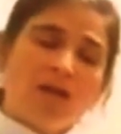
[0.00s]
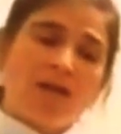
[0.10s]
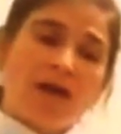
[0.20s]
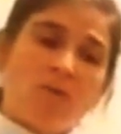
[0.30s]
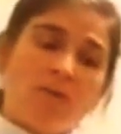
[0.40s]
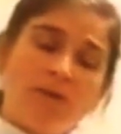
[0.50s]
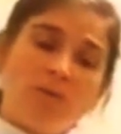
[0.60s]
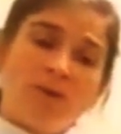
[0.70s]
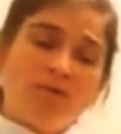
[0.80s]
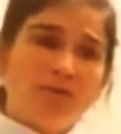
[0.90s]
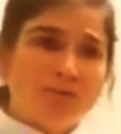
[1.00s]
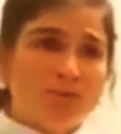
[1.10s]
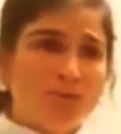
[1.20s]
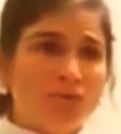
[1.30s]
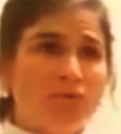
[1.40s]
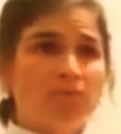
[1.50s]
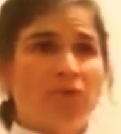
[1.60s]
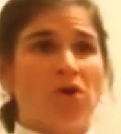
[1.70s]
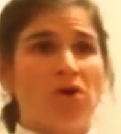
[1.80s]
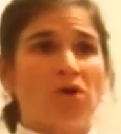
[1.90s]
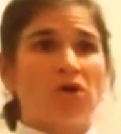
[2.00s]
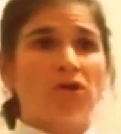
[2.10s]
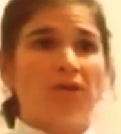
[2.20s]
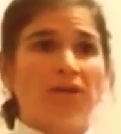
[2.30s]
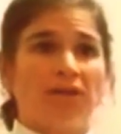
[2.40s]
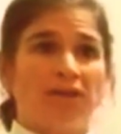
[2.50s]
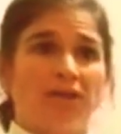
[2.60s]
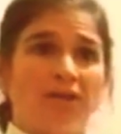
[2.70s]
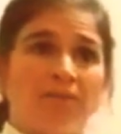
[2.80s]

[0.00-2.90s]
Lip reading: Now we went through all the